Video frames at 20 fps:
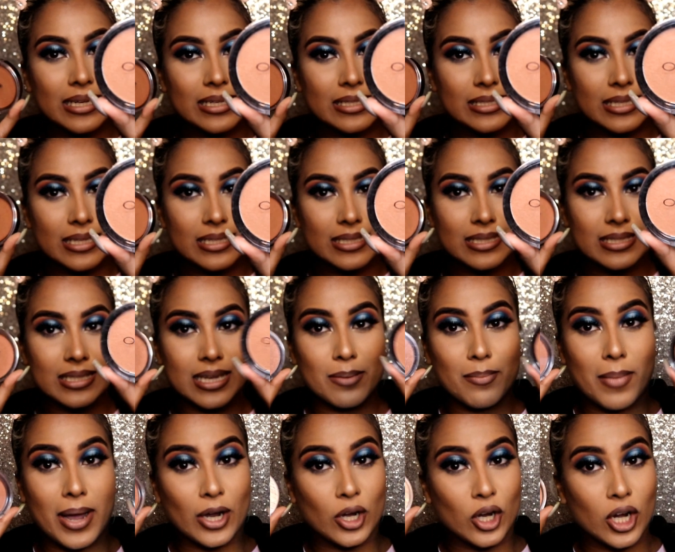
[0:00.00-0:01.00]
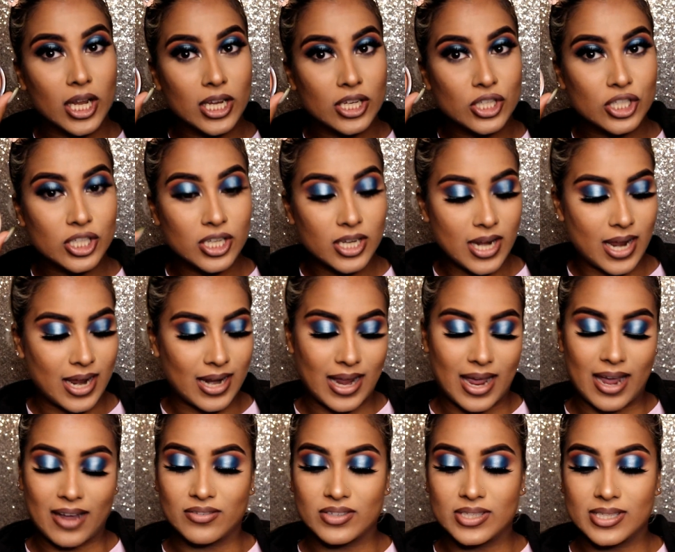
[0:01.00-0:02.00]
exists in my collection, and I
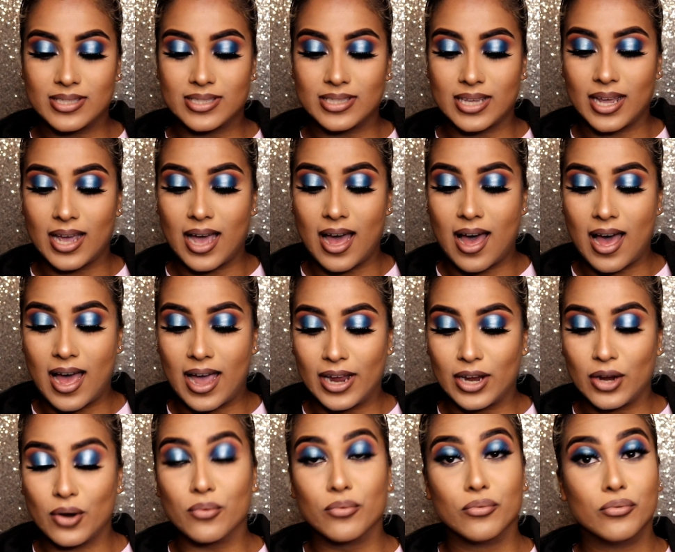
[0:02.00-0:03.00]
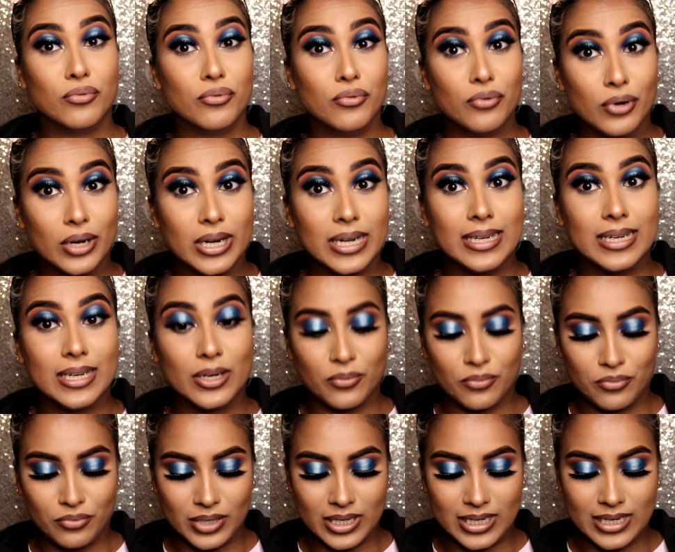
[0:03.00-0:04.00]
have to say I
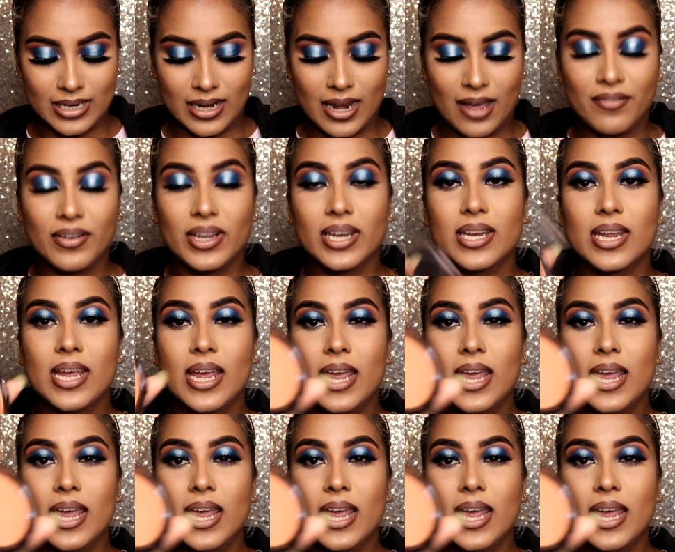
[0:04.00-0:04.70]
really love it.